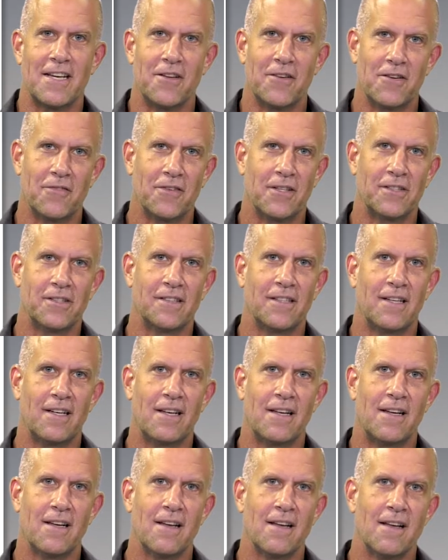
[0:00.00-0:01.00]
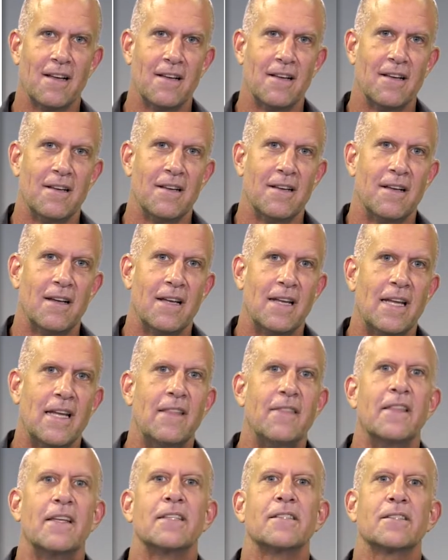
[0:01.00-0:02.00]
University.
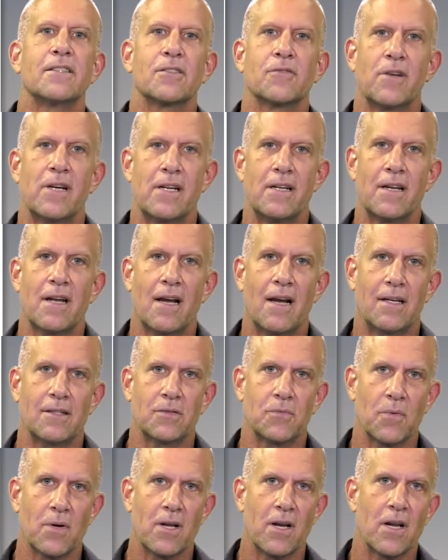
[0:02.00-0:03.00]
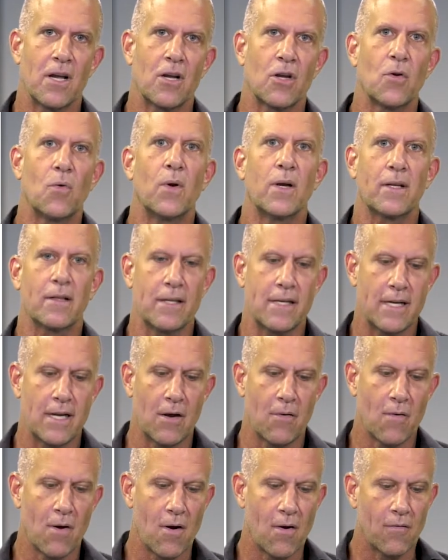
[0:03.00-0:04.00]
In this screencast, we're going to quickly
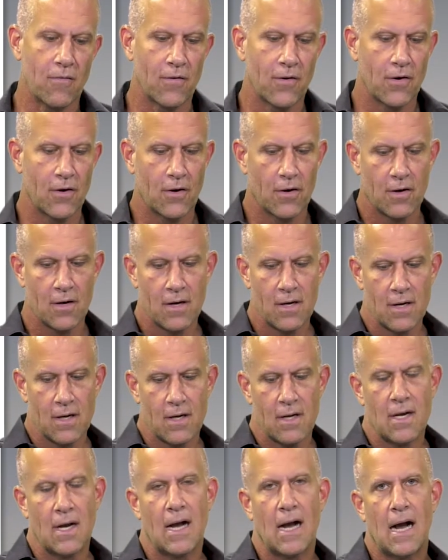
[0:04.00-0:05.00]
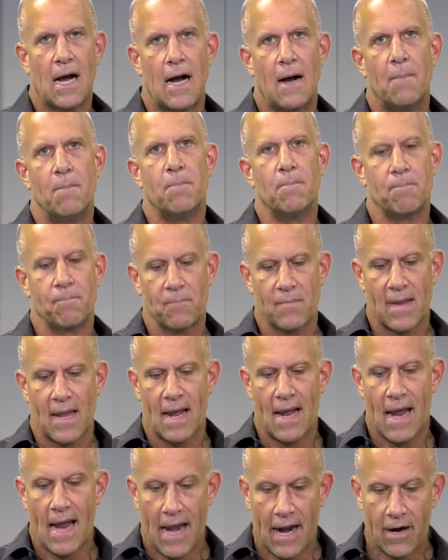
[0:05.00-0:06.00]
go over
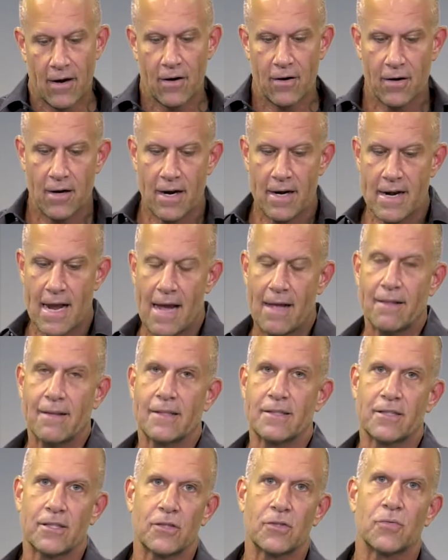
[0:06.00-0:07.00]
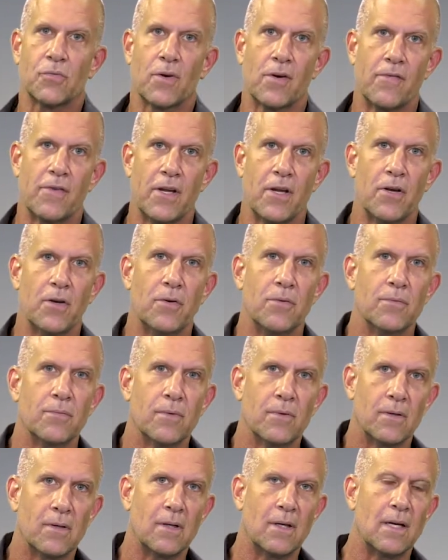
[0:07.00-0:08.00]
error analysis review,
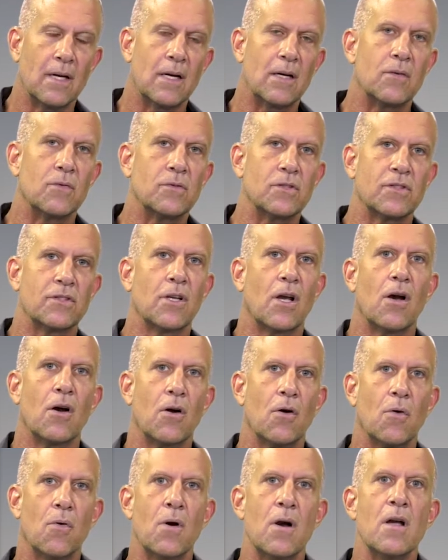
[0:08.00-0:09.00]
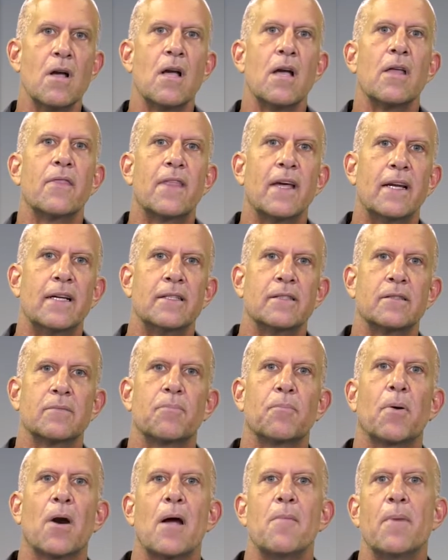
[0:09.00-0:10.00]
that is
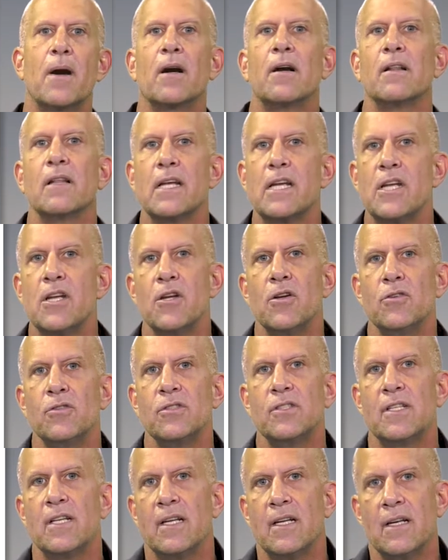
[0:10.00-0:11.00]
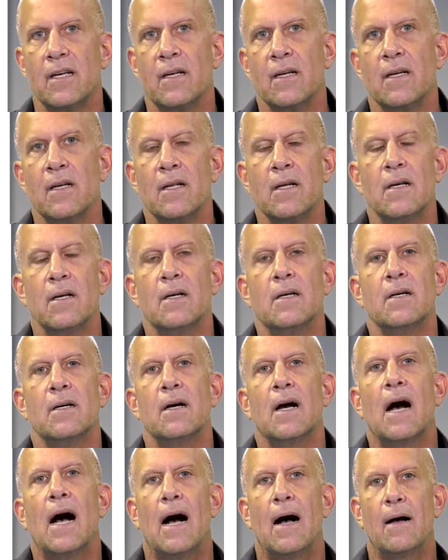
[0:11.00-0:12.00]
primarily used in
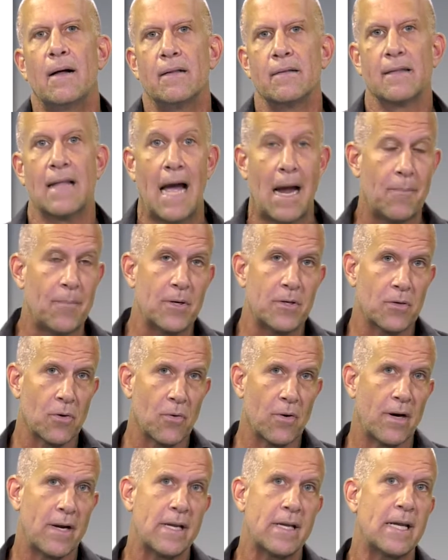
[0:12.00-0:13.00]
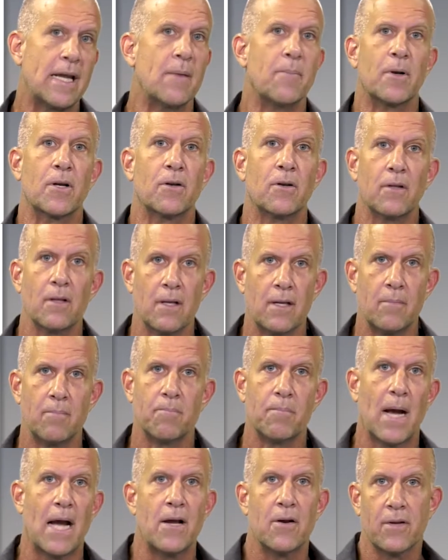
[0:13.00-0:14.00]
laboratory, chemical and
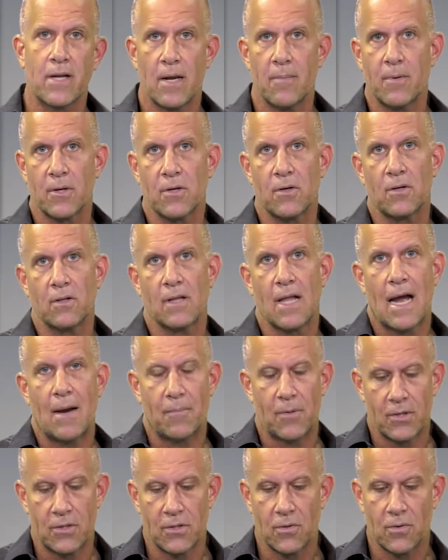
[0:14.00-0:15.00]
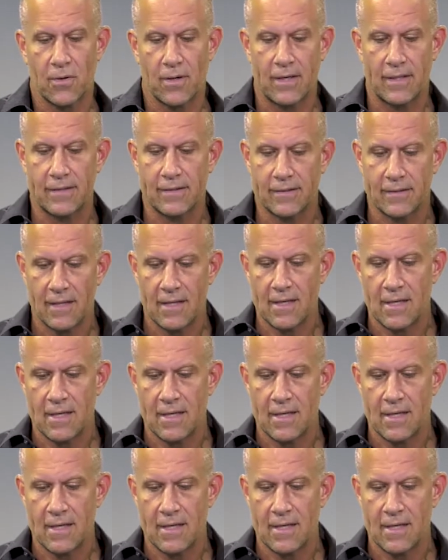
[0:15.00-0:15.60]
biochemical laboratories.